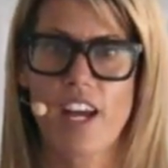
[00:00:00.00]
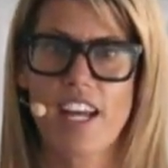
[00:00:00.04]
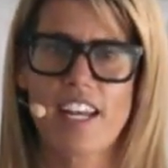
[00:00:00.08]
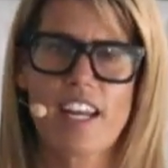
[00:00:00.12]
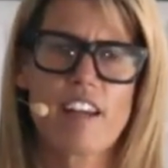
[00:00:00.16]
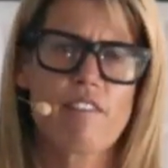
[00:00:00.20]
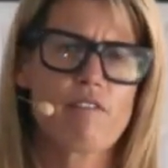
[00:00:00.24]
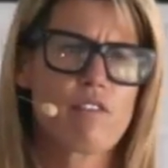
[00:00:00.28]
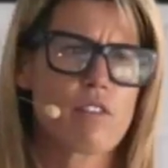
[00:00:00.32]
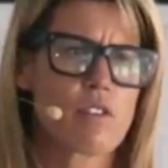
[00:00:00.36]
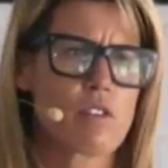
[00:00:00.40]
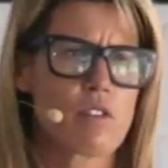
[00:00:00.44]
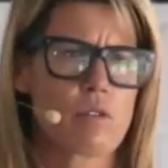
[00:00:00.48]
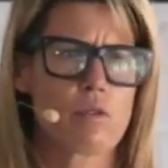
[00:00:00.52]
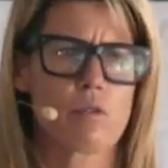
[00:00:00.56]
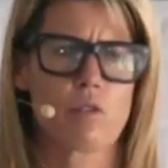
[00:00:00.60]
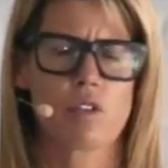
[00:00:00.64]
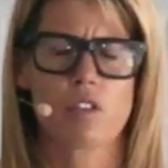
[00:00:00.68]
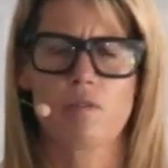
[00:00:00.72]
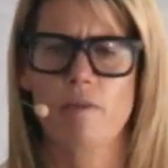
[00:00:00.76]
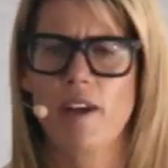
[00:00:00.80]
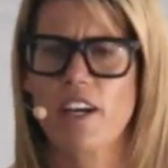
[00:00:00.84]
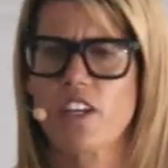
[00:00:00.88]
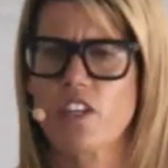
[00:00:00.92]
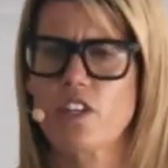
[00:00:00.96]
And everyone
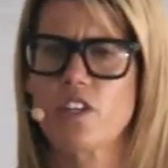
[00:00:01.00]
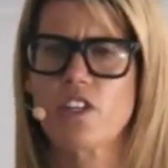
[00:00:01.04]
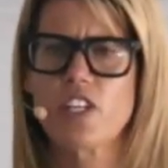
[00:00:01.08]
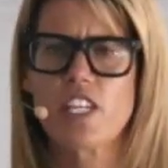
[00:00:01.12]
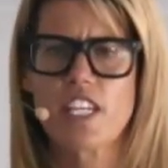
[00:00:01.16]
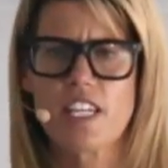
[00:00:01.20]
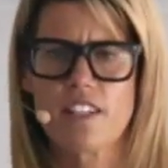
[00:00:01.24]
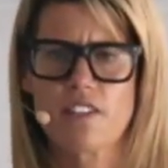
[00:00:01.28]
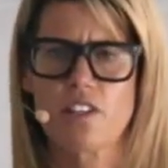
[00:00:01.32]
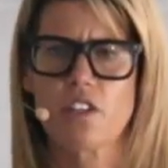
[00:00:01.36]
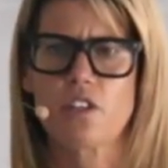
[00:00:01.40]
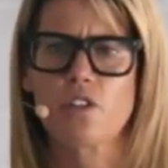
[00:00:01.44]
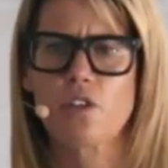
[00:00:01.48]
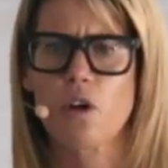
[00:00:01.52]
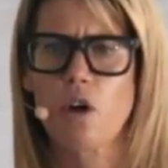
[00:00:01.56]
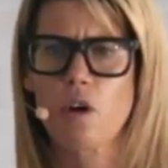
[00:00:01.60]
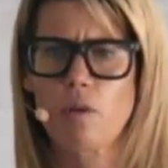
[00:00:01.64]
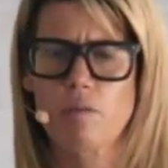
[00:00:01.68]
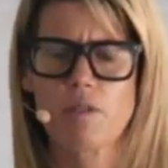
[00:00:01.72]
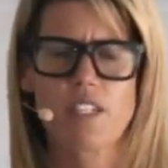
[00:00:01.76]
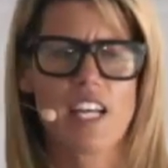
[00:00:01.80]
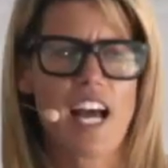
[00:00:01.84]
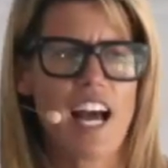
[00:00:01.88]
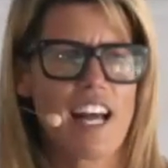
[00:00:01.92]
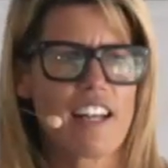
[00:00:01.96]
talks about you need the
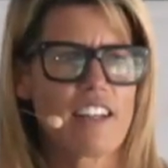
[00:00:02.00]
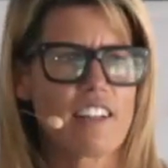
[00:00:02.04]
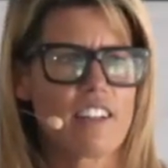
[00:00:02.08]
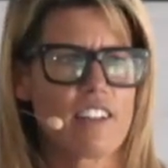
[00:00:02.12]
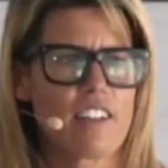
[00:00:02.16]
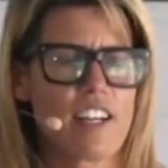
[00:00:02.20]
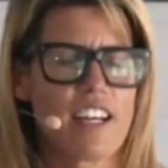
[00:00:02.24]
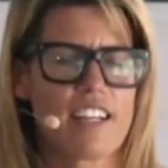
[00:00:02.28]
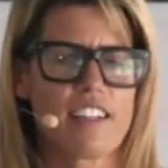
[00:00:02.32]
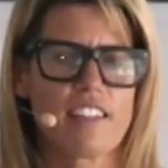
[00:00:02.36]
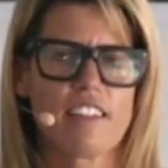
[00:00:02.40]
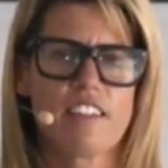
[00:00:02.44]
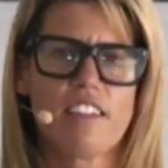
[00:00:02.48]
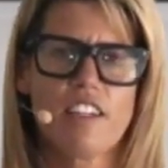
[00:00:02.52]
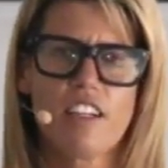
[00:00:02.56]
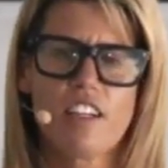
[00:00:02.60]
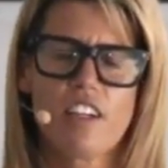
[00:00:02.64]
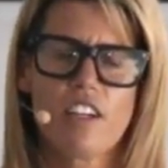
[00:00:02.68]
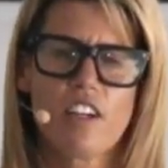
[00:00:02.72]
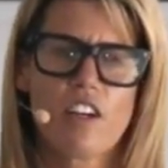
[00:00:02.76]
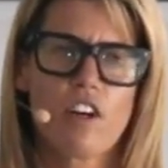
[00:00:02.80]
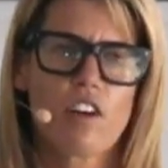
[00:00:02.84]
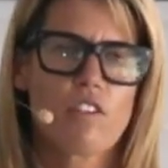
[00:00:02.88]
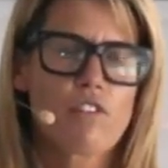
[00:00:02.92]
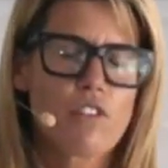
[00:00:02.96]
top talent, and
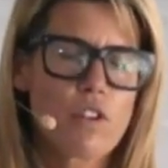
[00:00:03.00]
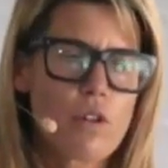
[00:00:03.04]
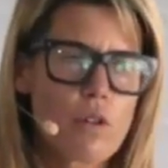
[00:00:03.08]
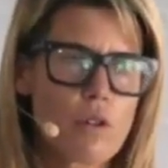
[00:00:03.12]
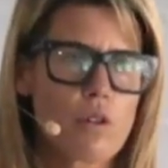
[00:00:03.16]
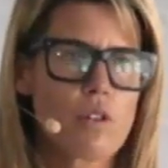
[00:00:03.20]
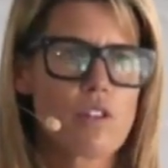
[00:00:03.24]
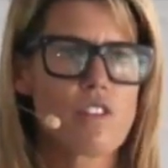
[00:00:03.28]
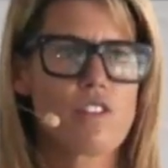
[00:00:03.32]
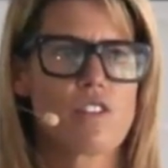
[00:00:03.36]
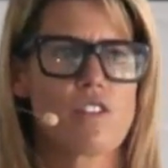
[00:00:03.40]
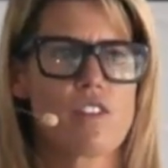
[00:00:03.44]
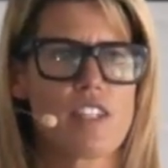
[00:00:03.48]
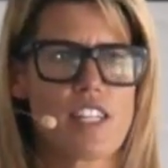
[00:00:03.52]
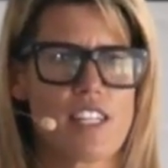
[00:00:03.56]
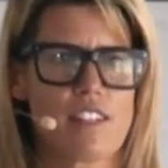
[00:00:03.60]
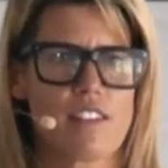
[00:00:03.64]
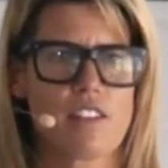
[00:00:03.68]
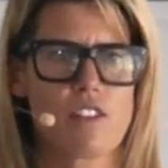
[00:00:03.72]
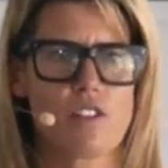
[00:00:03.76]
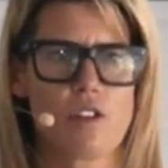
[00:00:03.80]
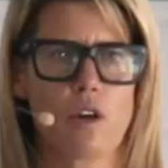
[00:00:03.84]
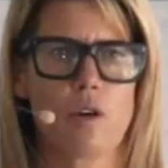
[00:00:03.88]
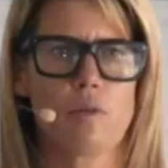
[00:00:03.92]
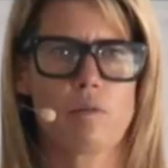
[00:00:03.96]
of course you
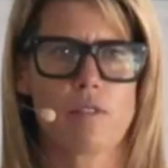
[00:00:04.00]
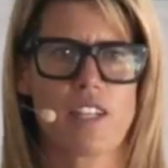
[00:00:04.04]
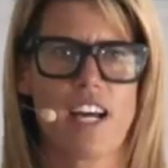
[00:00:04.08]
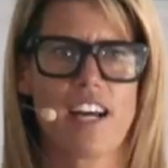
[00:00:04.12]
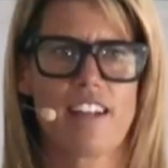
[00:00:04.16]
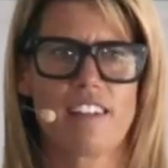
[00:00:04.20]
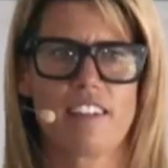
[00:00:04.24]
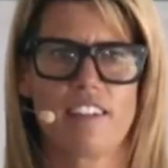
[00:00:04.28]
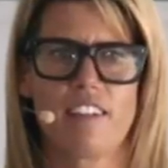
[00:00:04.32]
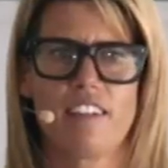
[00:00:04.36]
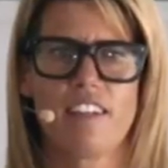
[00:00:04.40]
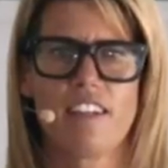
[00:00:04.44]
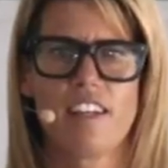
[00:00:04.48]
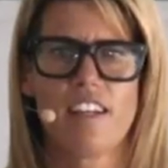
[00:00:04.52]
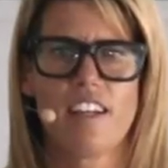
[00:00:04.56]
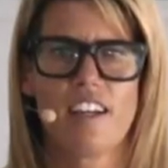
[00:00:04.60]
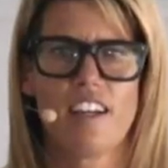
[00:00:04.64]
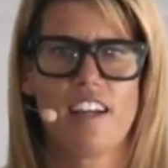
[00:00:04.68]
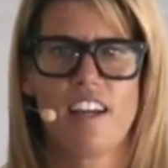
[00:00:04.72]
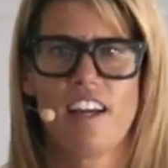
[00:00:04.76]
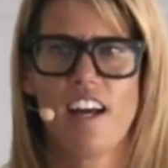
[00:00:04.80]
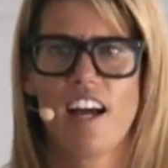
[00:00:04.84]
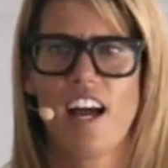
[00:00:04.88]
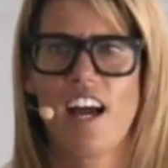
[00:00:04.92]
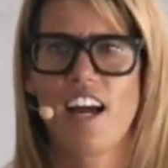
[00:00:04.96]
need the top talent.
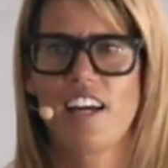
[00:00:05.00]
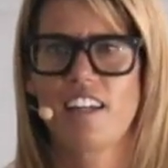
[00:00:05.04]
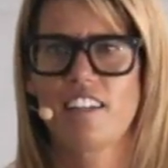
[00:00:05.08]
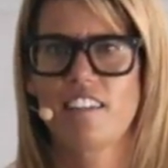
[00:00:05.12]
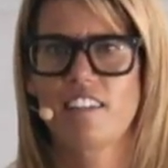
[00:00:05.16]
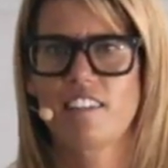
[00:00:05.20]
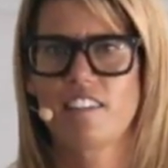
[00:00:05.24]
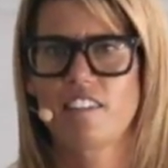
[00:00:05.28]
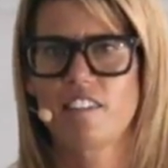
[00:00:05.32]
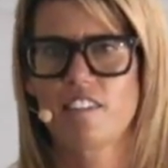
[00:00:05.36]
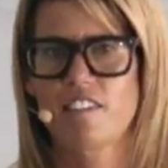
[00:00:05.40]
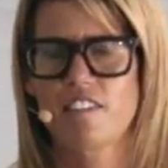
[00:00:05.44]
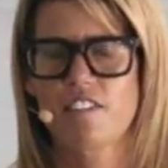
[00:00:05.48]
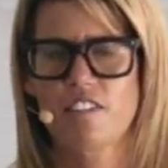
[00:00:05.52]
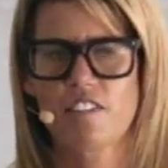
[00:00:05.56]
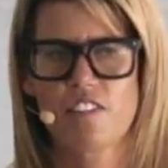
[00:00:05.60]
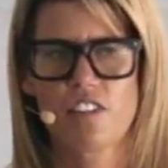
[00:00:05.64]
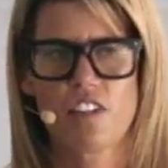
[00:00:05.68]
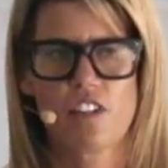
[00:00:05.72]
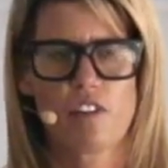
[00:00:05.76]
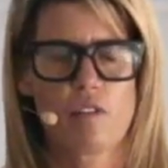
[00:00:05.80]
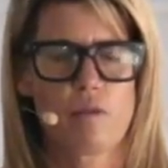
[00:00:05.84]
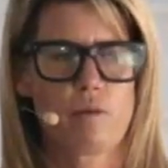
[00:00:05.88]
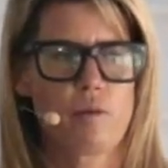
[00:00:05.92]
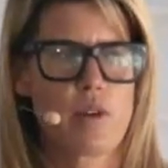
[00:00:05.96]
And
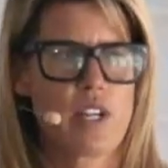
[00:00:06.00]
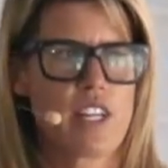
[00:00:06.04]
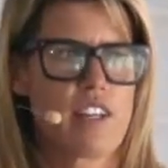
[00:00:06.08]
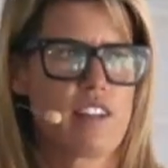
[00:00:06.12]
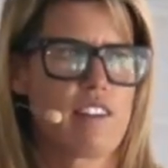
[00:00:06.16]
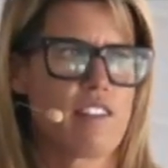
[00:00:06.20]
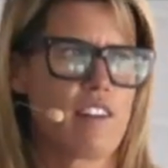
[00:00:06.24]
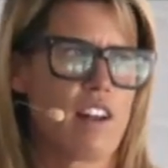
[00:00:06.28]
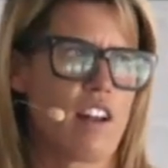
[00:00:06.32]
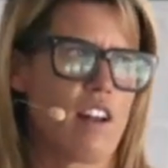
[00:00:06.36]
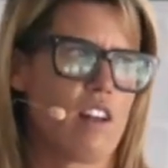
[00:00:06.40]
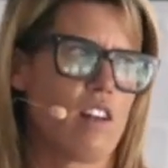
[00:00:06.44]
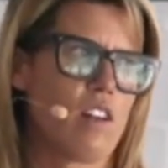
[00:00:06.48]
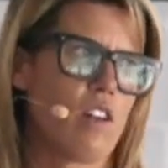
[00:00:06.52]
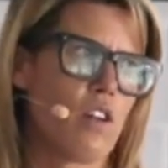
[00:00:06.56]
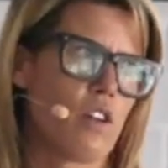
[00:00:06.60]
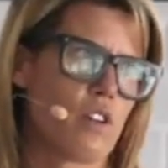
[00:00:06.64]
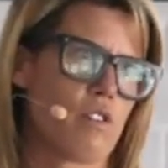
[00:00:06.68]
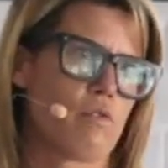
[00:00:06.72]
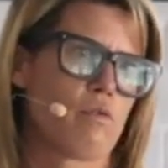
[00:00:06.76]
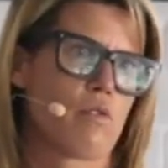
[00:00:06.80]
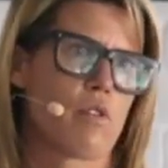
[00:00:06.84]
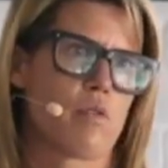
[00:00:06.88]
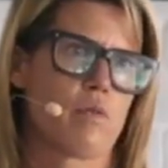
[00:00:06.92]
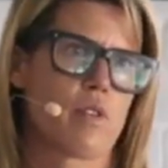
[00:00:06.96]
you know, a
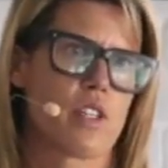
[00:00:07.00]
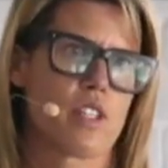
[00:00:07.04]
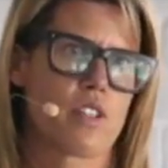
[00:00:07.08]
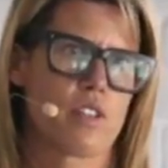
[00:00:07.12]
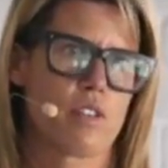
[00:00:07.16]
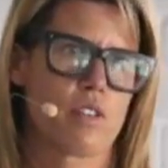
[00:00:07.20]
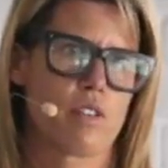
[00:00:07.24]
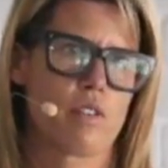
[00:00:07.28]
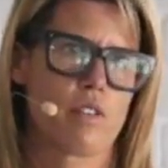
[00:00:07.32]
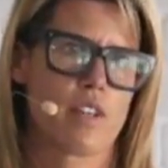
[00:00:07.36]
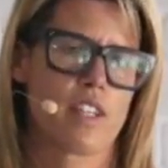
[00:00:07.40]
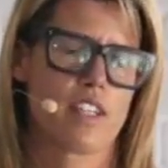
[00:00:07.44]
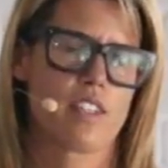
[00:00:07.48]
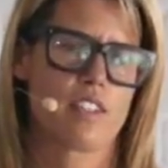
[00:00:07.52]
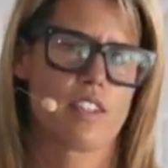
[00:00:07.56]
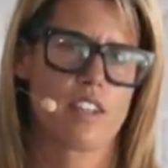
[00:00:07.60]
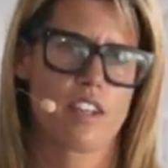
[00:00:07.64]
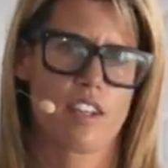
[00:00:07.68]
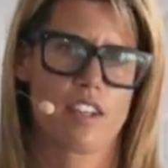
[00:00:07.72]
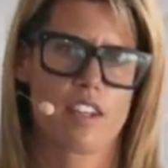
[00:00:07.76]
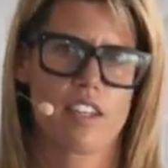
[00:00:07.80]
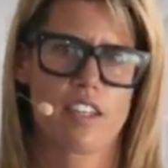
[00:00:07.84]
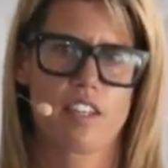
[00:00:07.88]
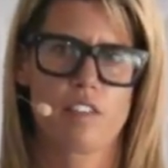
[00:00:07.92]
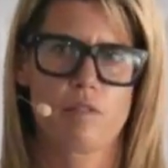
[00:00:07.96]
lot of what we do
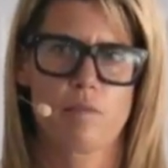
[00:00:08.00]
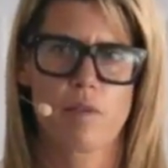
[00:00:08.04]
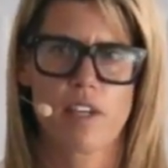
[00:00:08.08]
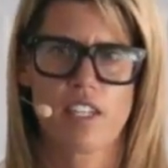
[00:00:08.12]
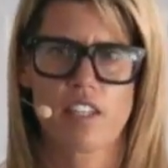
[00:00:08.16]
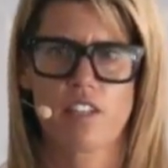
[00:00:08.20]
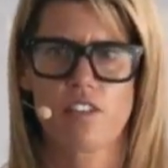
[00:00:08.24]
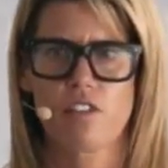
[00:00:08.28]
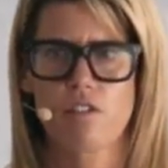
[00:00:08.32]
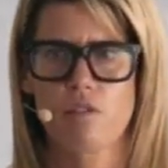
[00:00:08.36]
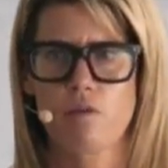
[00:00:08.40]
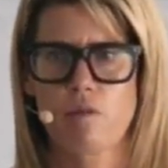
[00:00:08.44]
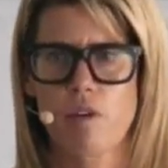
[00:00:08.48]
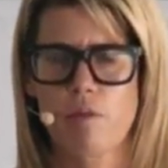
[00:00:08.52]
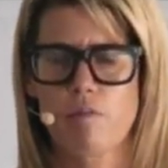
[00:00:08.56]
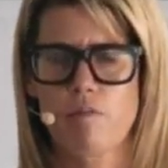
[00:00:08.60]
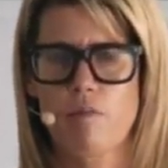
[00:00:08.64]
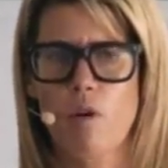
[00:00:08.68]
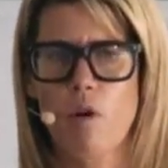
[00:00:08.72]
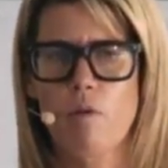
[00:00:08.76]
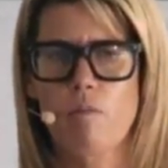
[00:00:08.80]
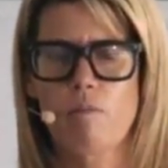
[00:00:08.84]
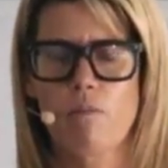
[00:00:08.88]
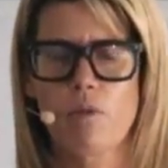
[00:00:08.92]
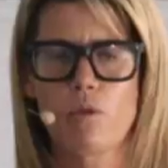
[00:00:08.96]
internally is making sure we're
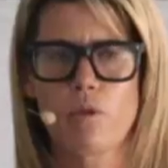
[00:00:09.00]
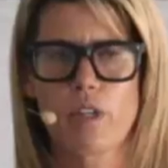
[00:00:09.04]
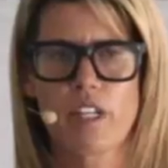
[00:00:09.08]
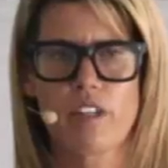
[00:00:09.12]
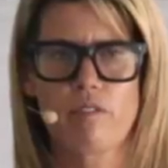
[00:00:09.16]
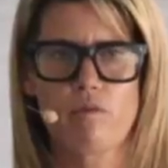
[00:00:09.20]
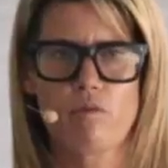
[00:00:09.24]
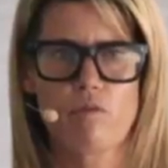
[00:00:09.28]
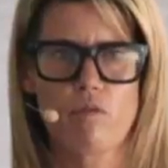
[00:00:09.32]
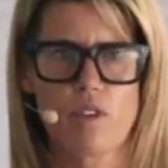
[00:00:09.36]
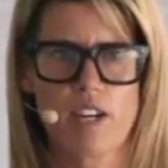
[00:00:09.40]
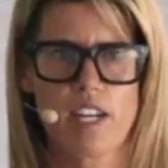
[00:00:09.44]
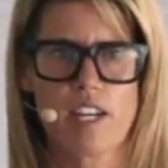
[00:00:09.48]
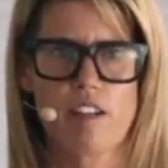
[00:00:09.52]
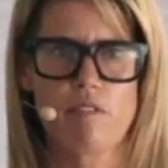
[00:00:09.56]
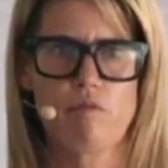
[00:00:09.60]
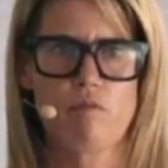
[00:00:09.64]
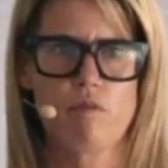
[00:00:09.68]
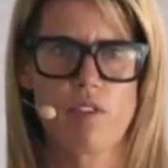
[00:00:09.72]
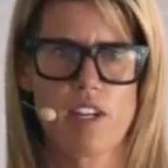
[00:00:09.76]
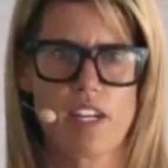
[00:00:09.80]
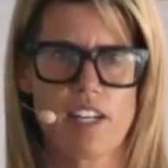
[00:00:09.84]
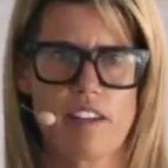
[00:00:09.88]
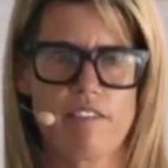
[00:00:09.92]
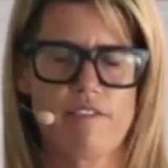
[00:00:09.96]
onboarding really,
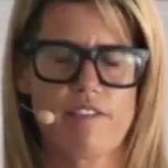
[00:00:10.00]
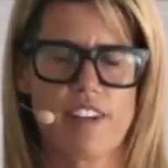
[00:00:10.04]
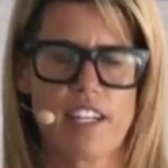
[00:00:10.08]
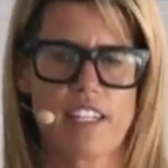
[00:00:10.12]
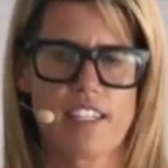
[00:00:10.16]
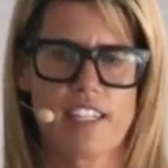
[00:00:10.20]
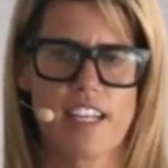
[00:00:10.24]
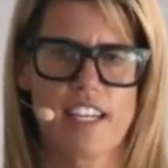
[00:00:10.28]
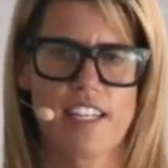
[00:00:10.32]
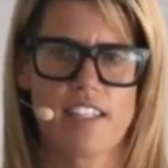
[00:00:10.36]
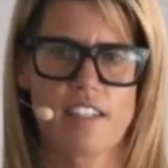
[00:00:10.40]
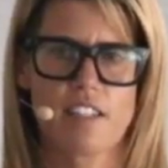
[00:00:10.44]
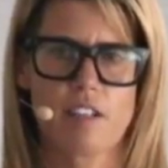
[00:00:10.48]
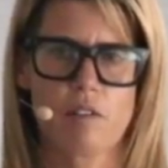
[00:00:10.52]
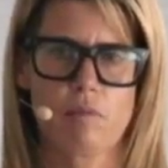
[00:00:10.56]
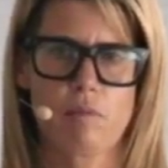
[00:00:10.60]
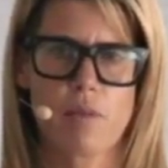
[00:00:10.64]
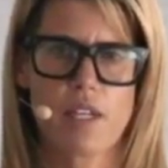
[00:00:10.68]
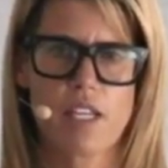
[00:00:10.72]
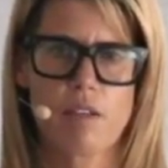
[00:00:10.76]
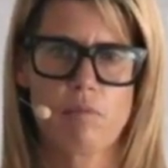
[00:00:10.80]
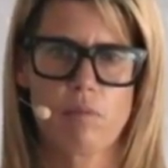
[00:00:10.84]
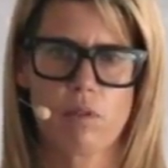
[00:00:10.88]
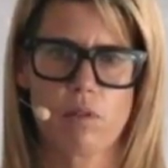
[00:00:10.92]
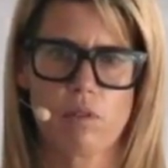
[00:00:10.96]
really fantastic
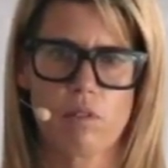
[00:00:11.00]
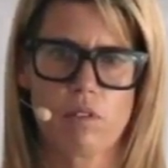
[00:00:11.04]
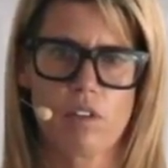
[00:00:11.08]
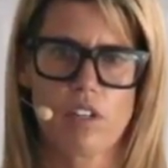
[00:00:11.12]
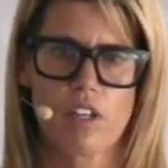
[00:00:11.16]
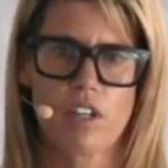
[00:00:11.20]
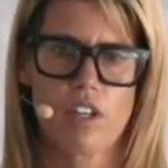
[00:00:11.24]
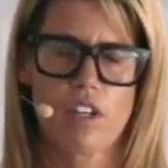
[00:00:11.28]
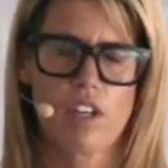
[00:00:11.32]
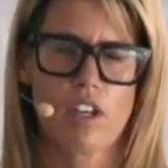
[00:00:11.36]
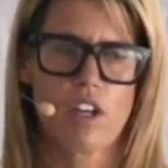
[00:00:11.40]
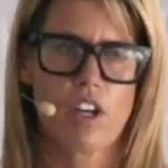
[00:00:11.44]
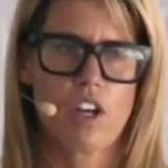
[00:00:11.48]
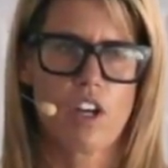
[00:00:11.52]
people.